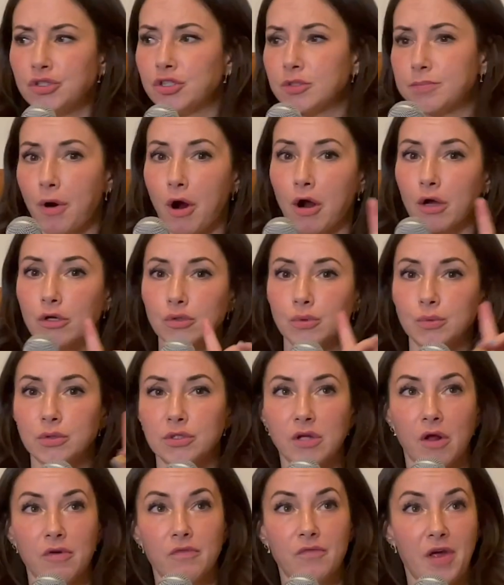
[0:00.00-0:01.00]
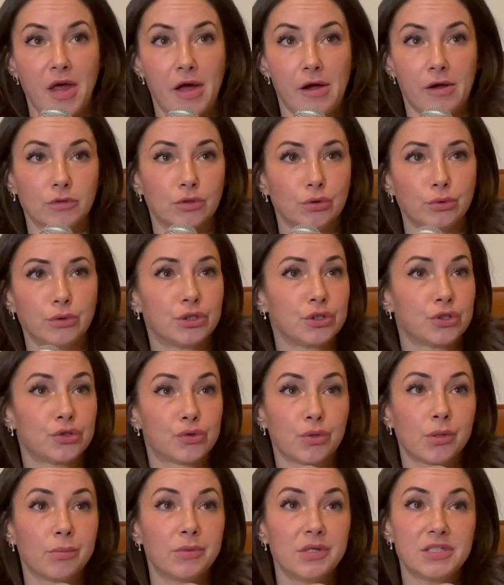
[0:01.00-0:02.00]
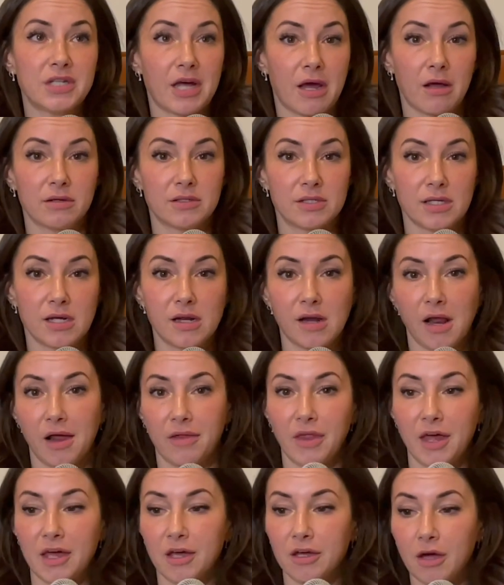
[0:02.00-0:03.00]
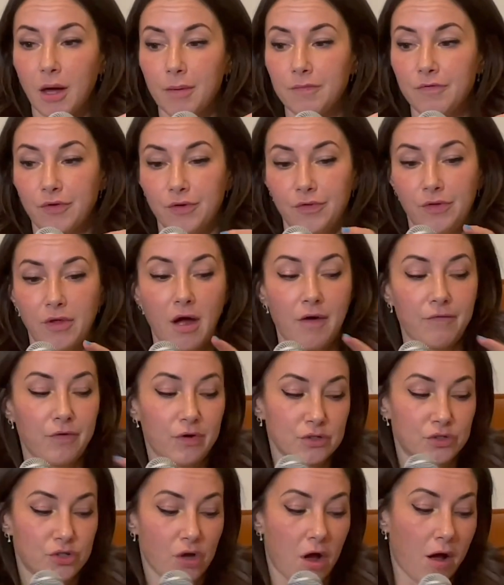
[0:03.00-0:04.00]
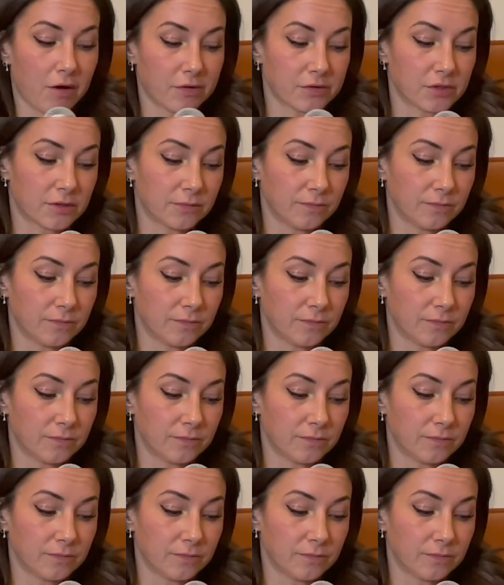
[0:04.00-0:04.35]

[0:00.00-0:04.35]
Sparks was unveiled, who's extremely talented, and I like a couple of her songs.